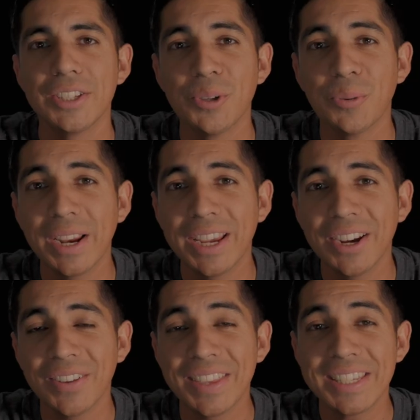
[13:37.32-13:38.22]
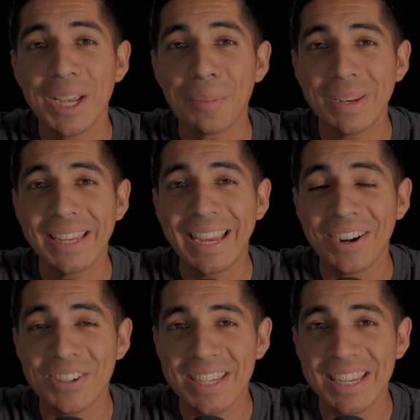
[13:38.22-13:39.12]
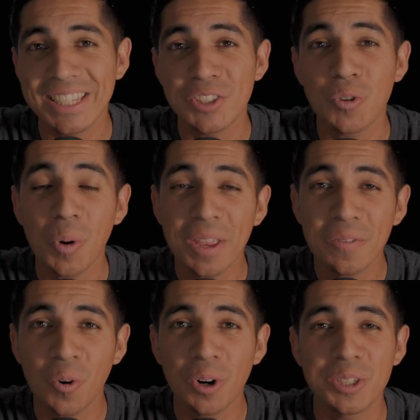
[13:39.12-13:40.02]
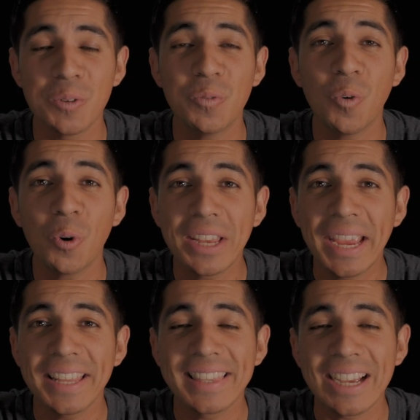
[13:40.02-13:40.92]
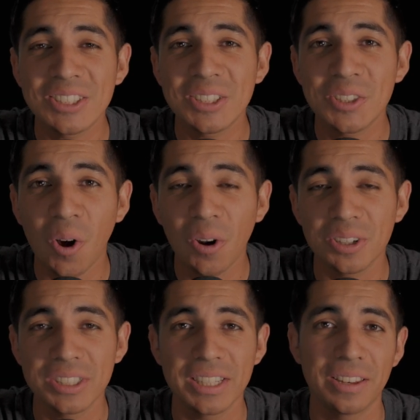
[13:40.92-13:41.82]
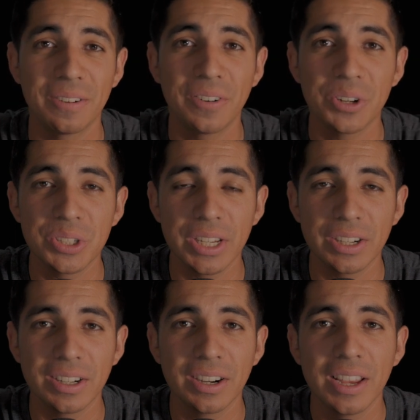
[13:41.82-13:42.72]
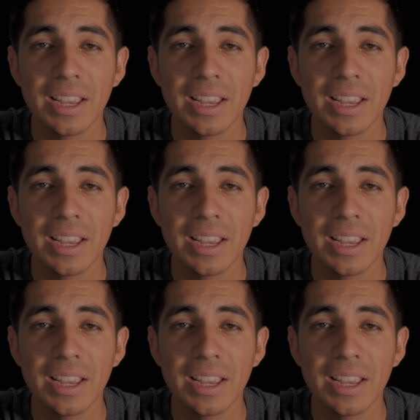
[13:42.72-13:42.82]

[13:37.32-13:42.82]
So right here, this company guarantees $24 to $48,000 in their first year.